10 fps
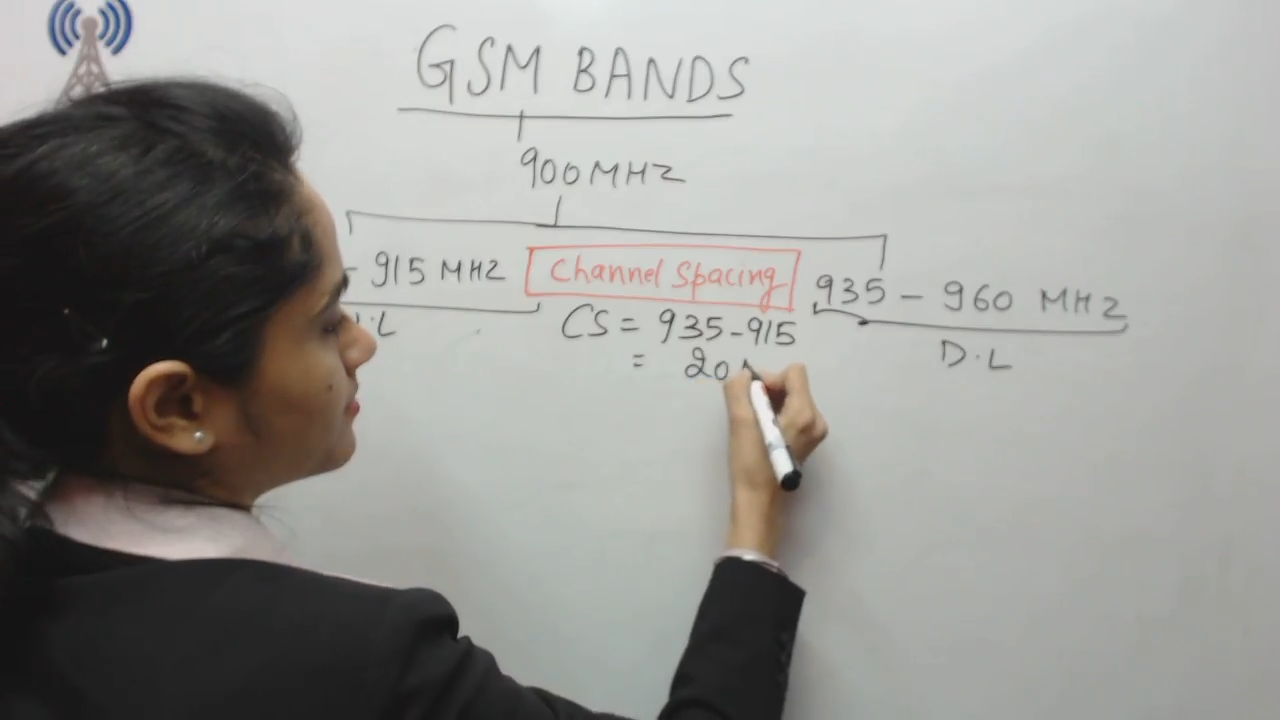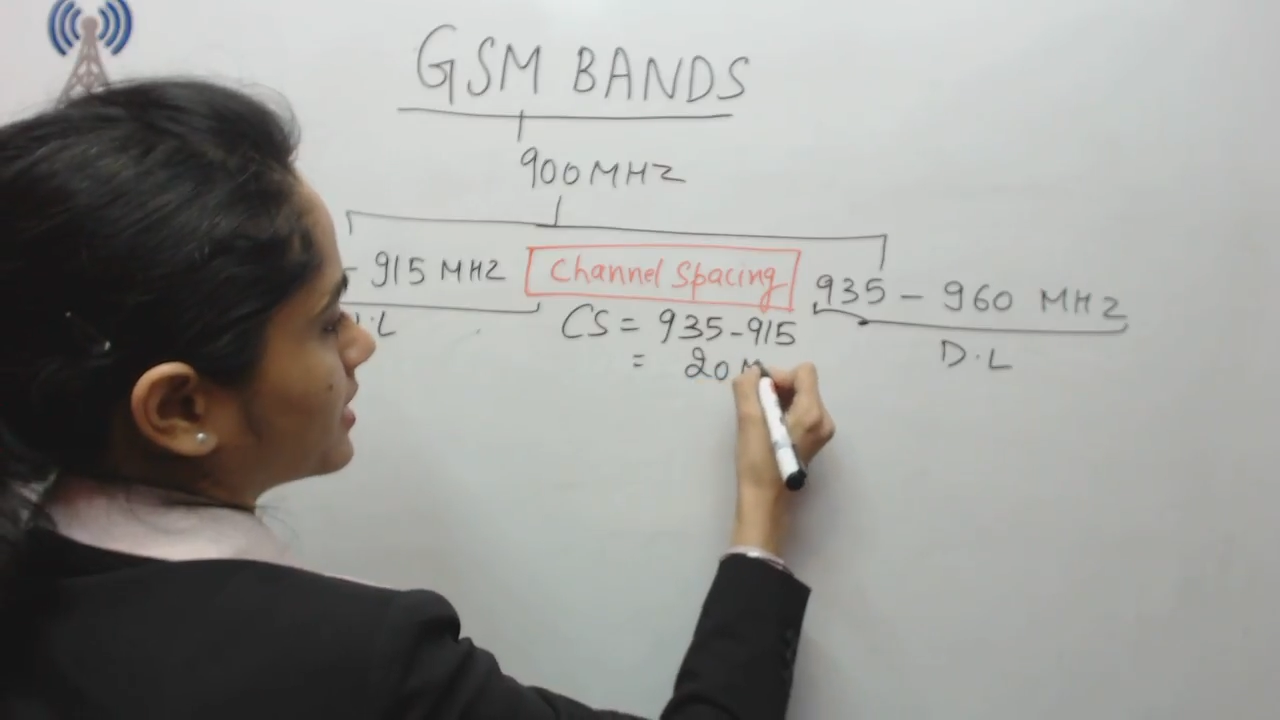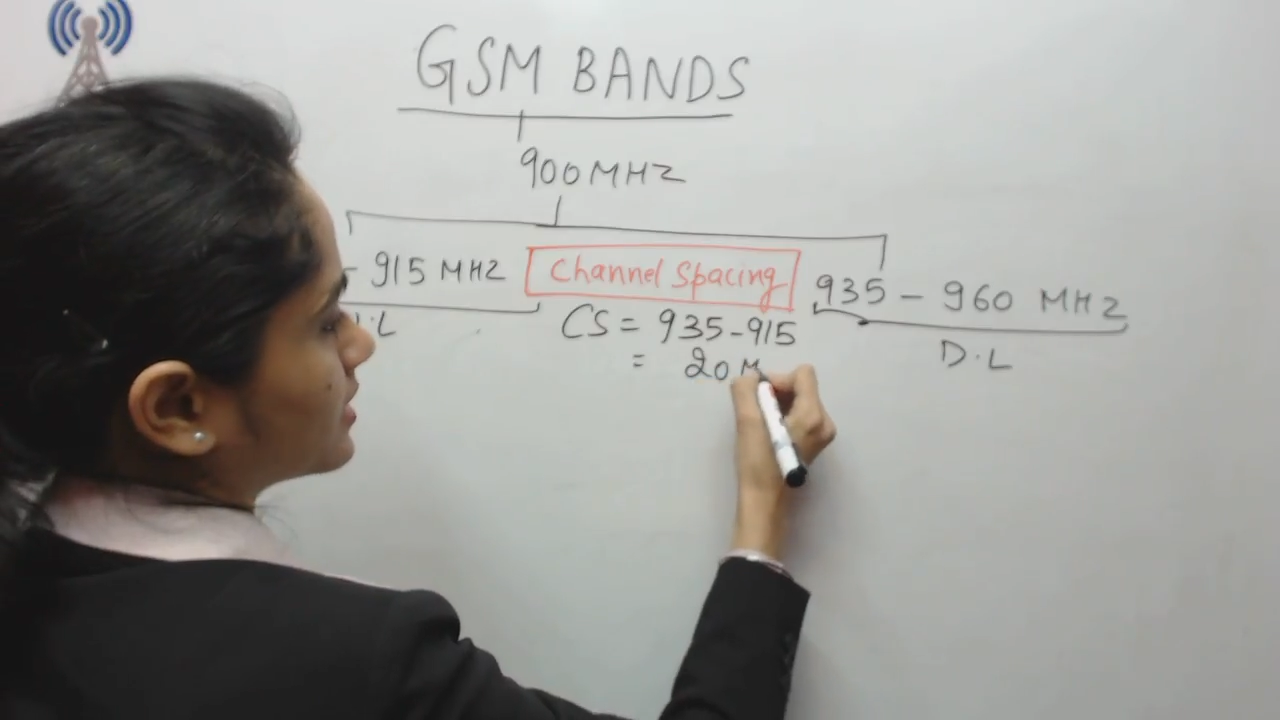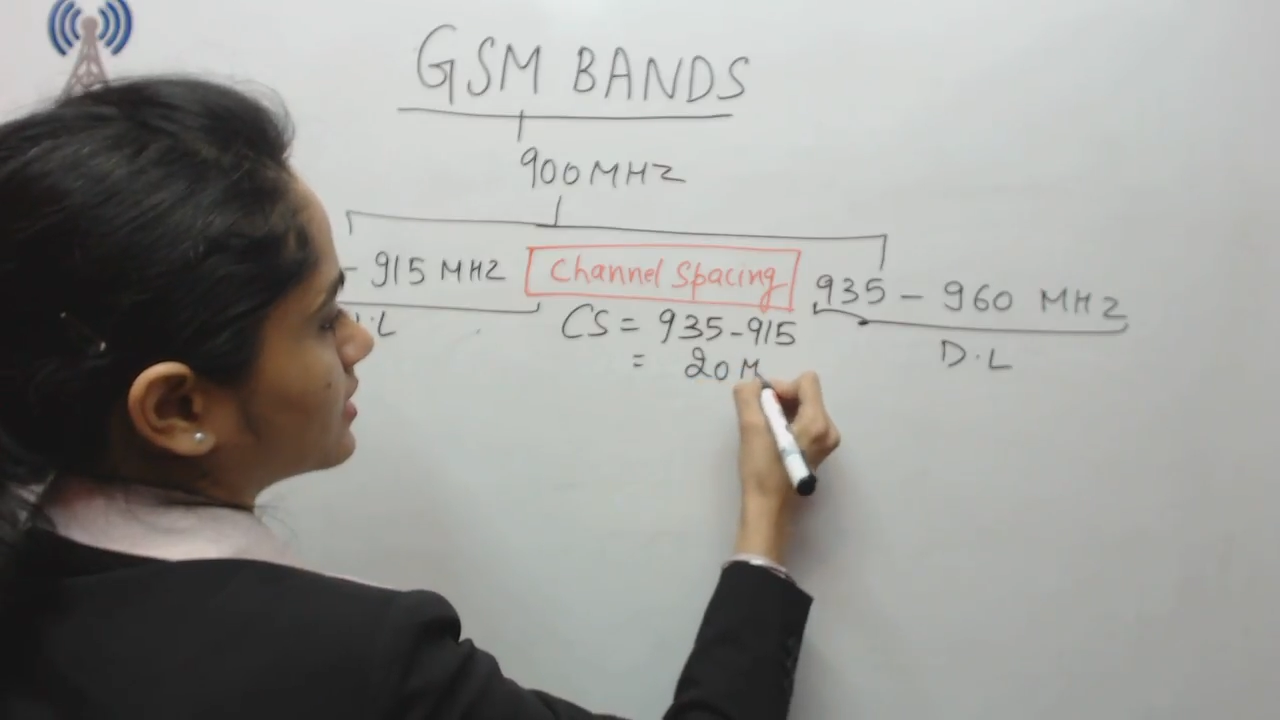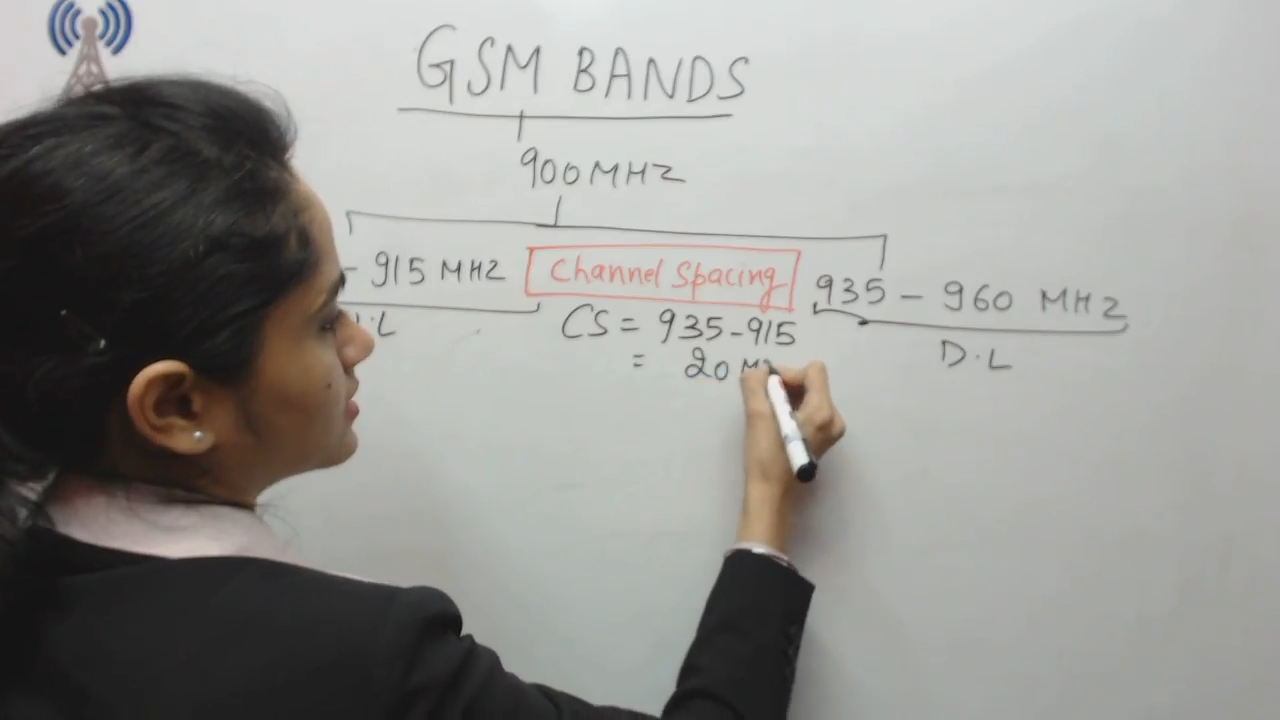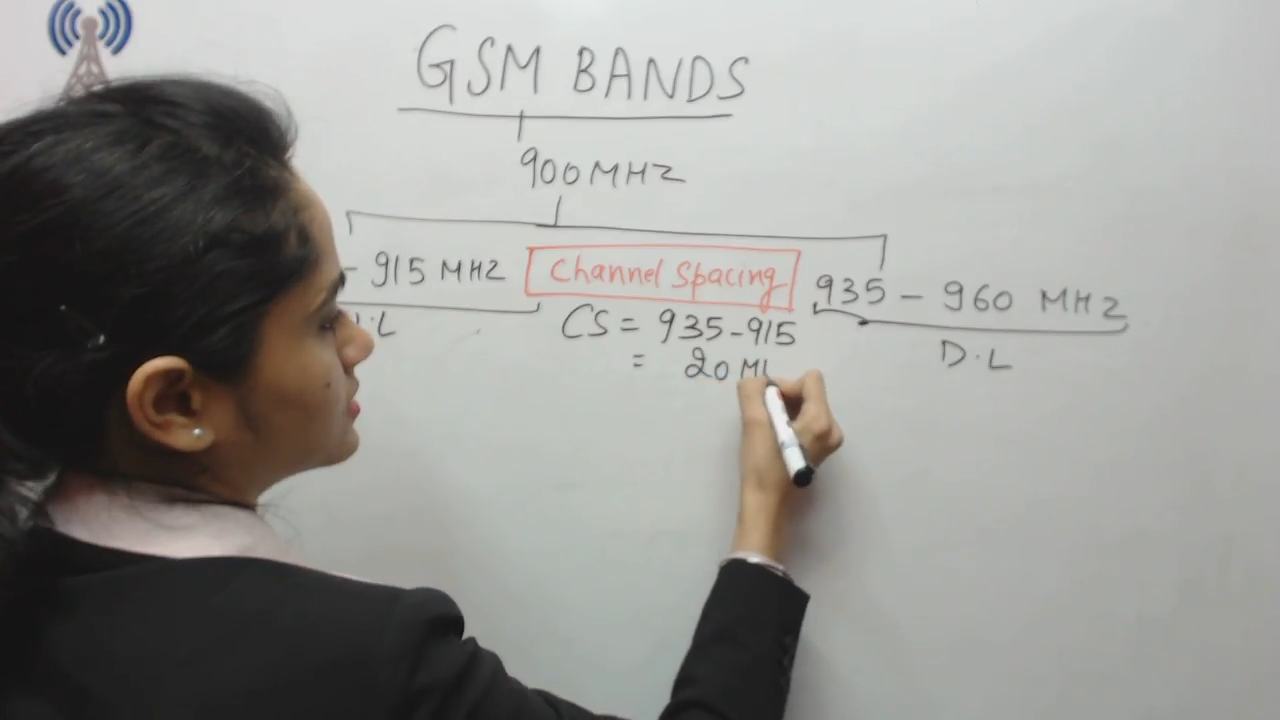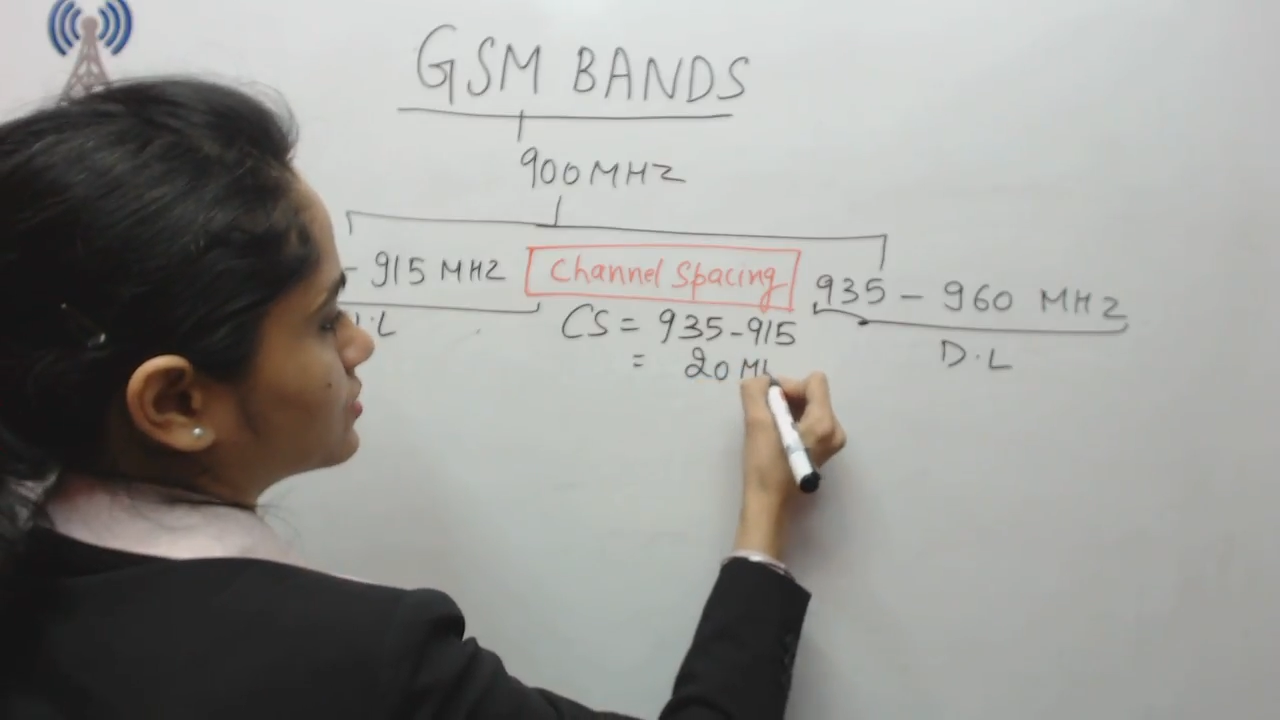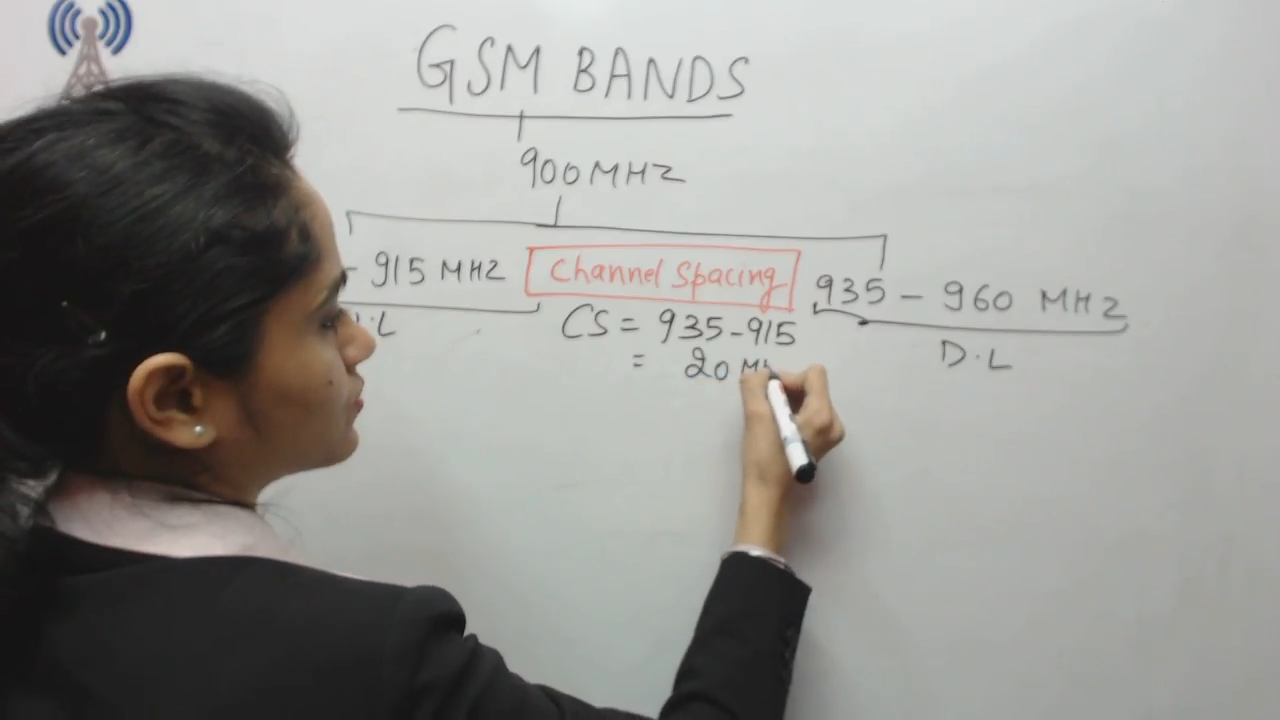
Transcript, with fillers: megahertz.